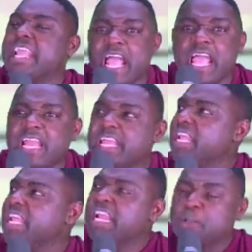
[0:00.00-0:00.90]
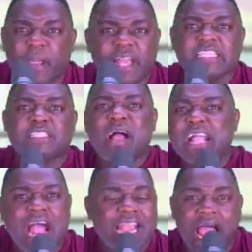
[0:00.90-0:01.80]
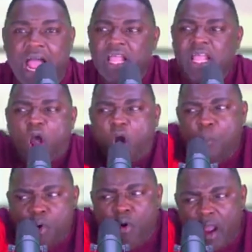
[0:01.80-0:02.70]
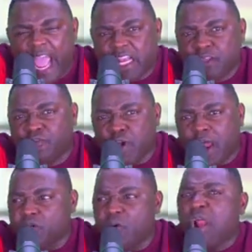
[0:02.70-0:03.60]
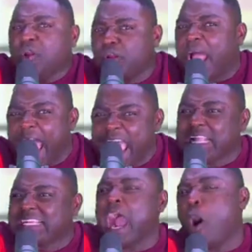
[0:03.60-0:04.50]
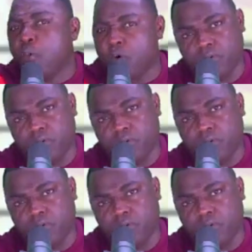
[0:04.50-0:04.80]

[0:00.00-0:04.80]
Sa contract yan hwe ye ya sign any independence ma Ghana.